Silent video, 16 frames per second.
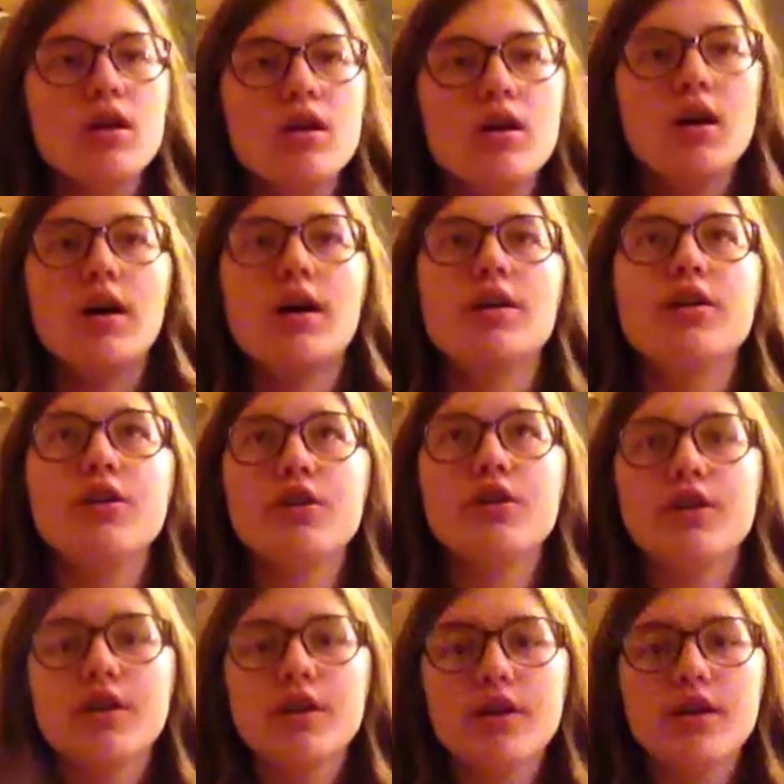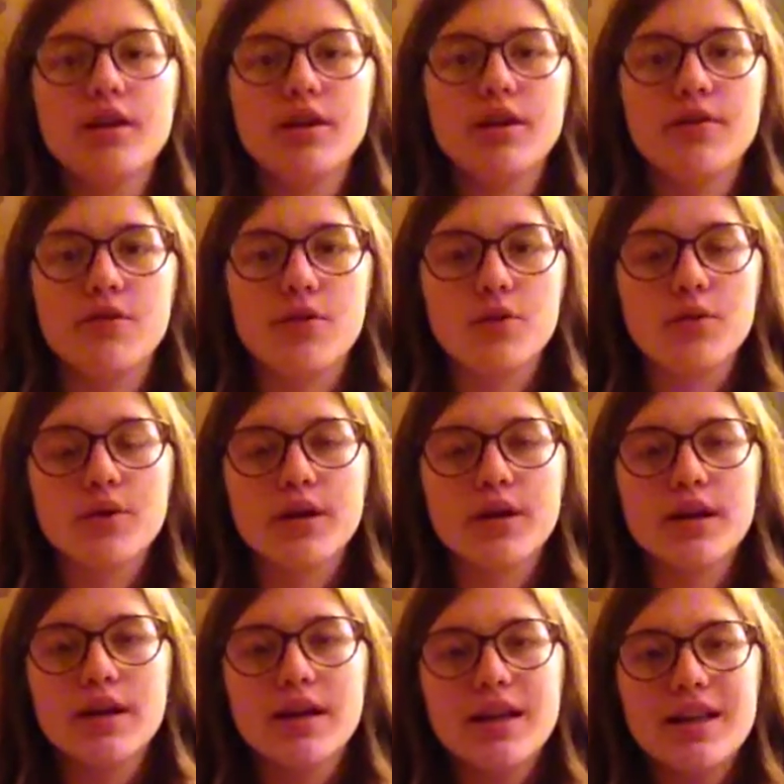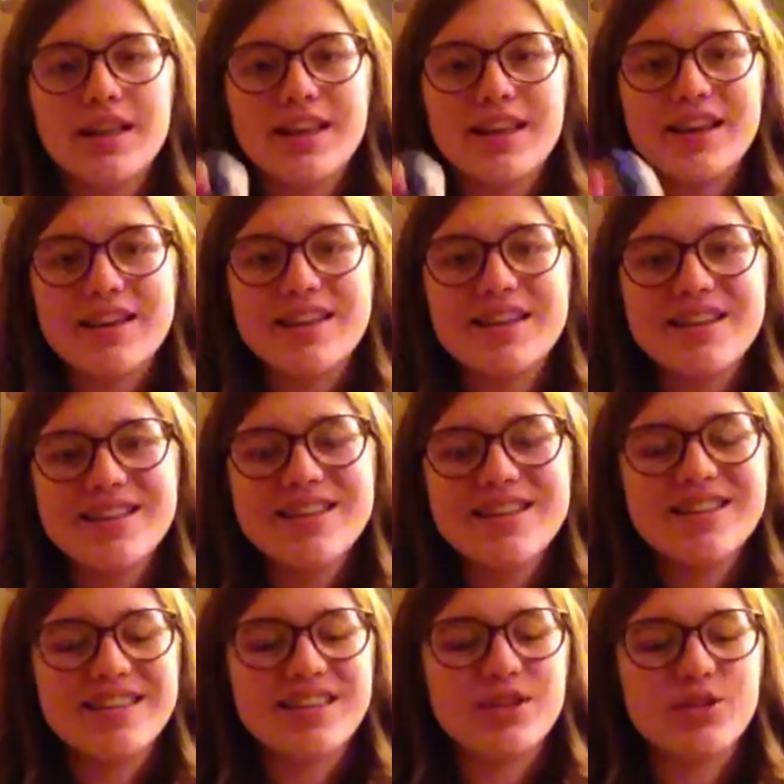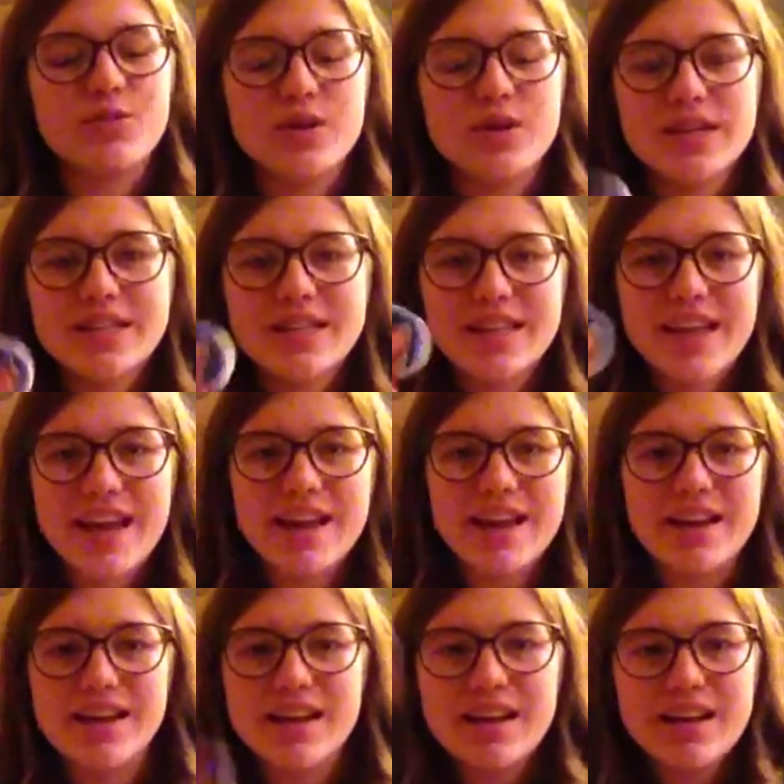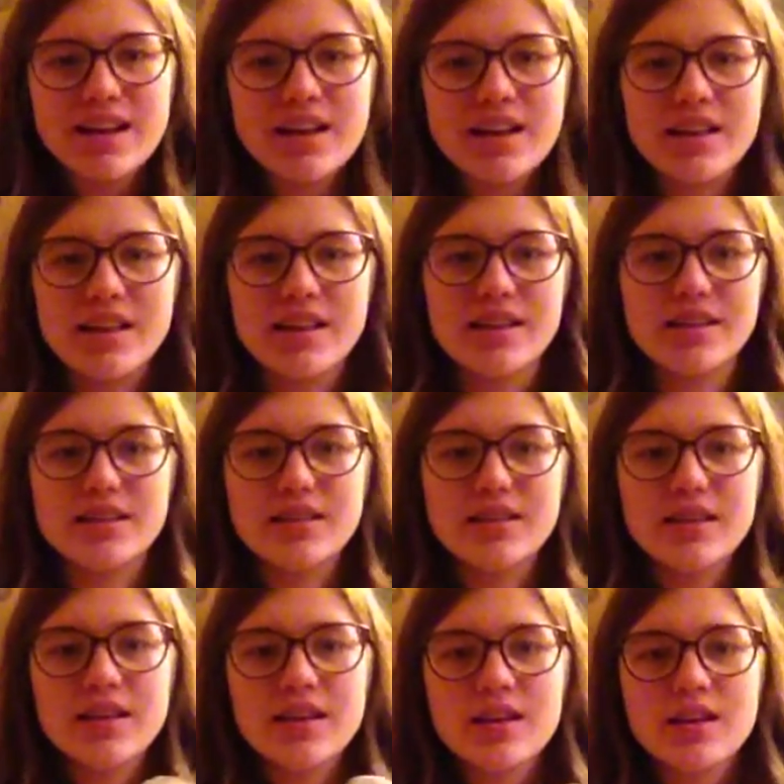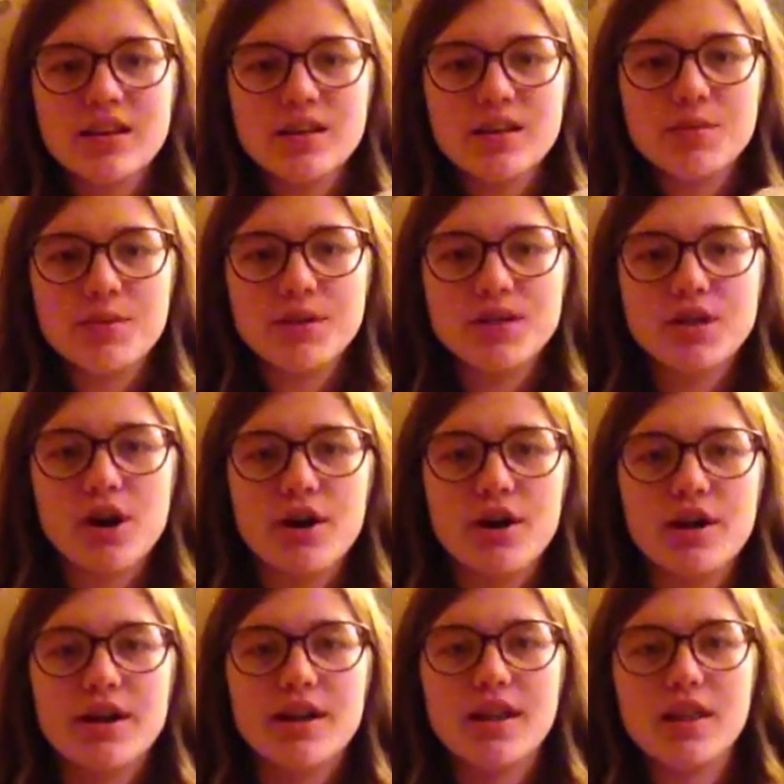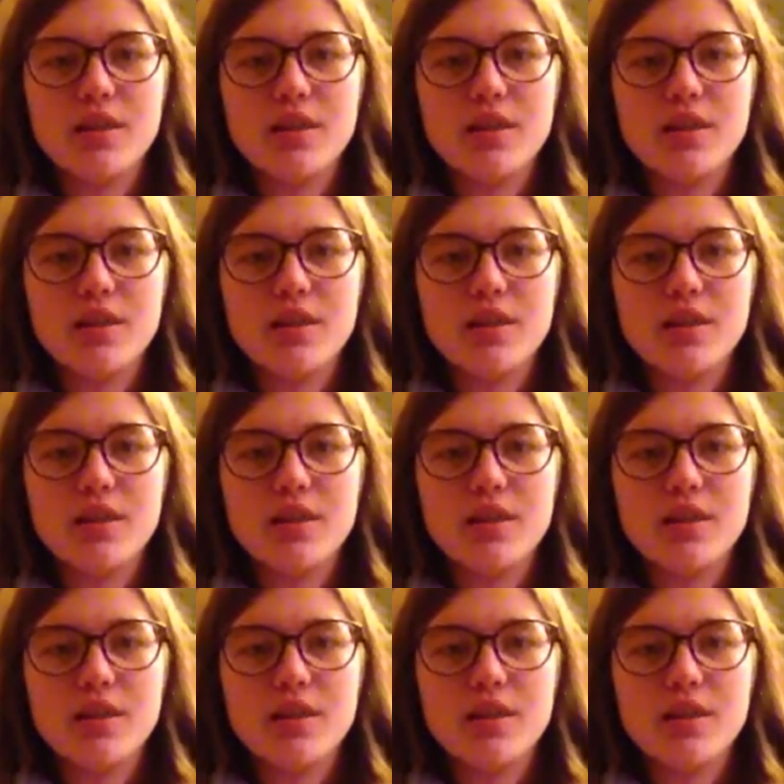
Under and forward. The idea is that you want to get this to be started in the